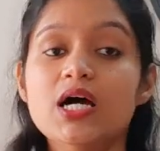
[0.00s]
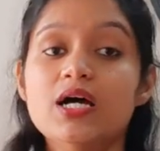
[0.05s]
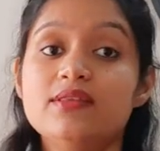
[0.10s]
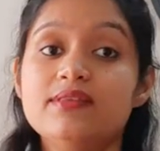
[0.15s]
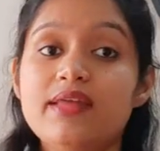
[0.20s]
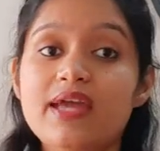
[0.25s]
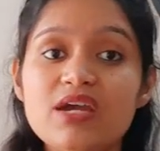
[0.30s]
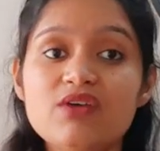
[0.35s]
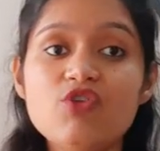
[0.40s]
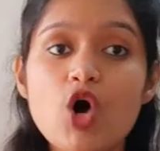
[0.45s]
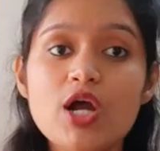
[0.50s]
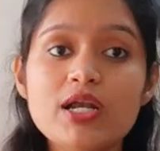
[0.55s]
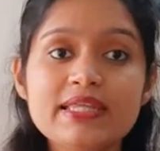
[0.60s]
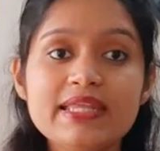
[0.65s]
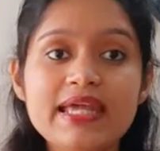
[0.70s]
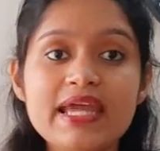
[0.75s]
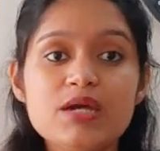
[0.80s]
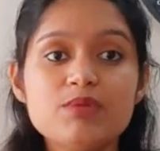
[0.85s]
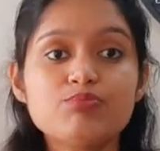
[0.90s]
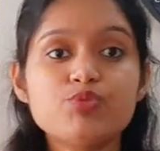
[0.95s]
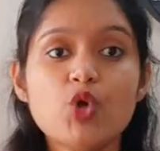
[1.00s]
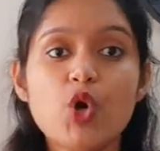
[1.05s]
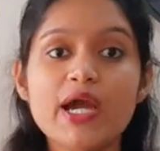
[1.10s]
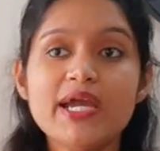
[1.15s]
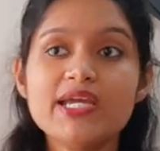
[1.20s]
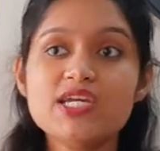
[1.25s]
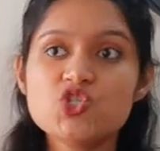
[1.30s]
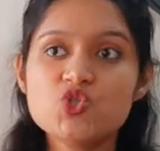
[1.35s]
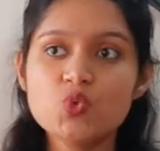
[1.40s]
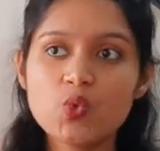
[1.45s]
They want the
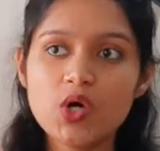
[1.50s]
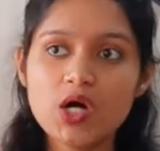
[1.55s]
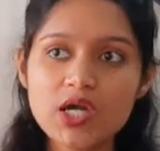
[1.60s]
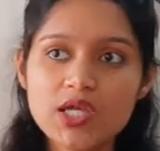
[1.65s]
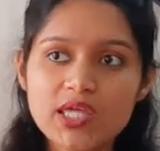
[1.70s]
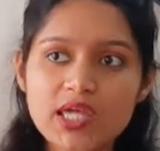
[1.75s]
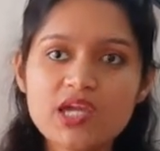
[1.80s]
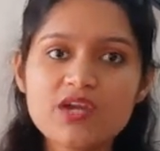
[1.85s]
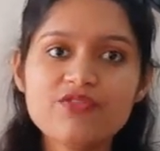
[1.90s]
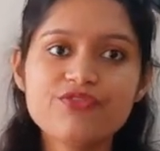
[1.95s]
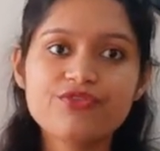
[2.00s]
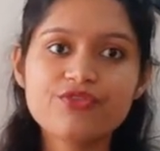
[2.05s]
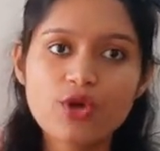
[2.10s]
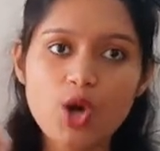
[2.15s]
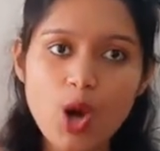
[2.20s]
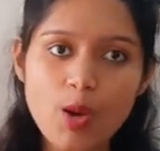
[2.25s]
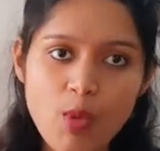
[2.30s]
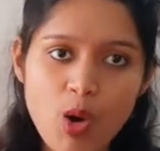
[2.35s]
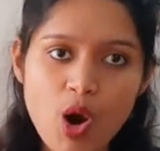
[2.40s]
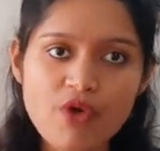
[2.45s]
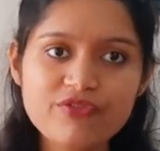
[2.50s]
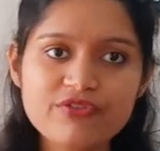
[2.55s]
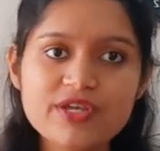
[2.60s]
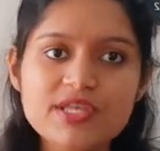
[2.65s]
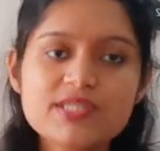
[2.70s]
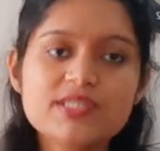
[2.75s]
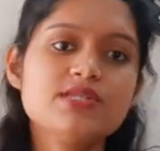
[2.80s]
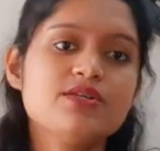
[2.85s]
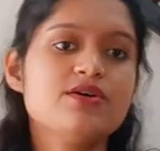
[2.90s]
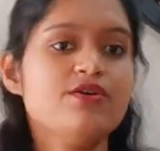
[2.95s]
employees working from
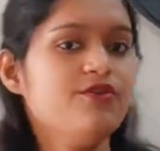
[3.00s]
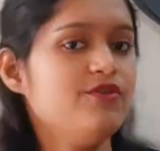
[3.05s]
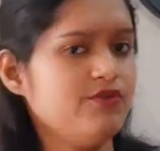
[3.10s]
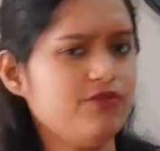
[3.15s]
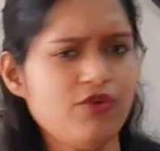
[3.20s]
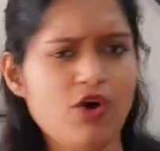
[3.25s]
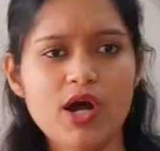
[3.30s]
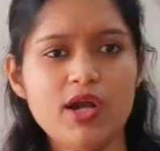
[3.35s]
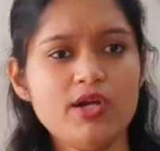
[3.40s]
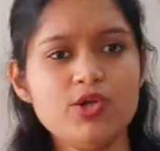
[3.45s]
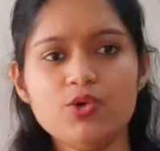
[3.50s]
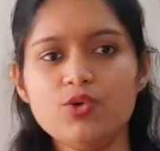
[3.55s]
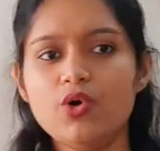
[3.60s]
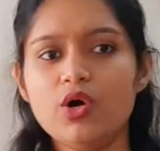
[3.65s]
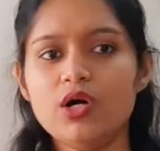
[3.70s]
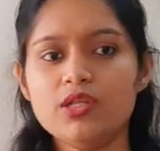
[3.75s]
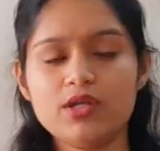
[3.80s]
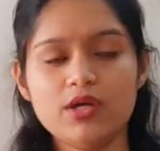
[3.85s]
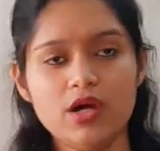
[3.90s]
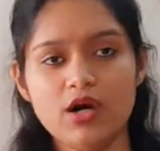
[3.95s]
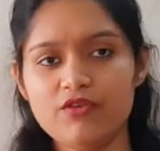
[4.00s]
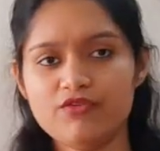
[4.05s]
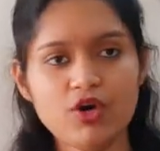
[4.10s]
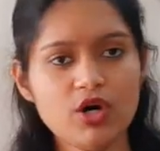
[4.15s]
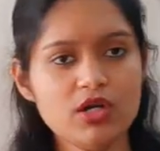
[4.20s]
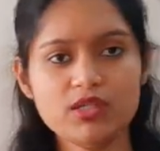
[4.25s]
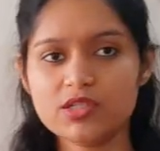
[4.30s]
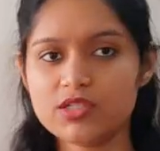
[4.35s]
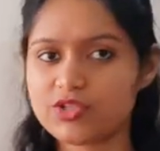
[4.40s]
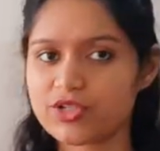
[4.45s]
office for
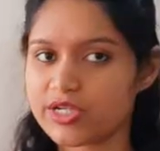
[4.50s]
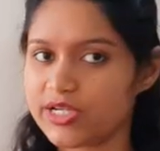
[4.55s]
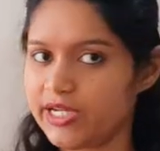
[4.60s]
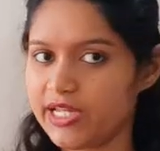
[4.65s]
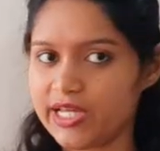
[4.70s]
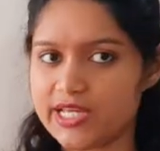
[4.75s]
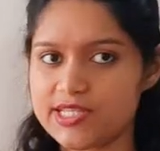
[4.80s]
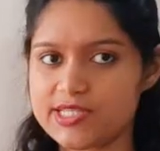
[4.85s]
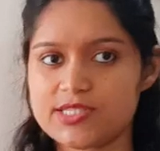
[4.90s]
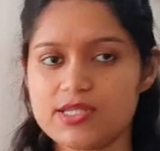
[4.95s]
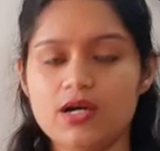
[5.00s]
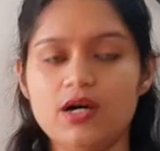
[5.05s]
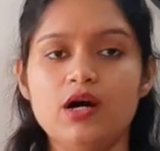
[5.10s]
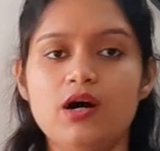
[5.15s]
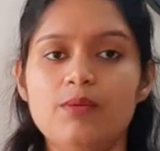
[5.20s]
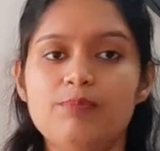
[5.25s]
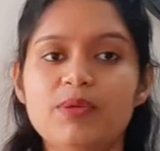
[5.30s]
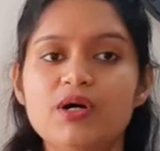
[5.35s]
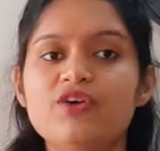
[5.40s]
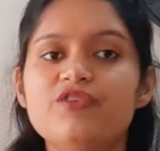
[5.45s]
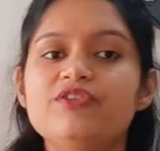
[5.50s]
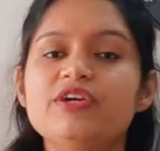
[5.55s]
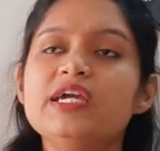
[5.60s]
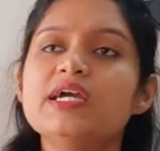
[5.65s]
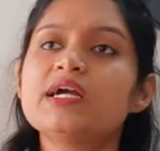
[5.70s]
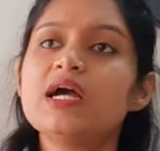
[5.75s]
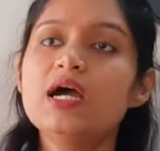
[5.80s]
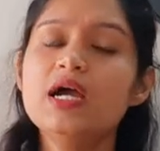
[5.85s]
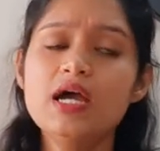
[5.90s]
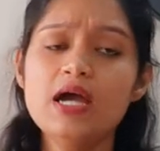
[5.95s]
the 3 days per
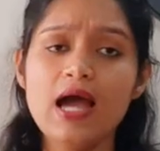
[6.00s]
week,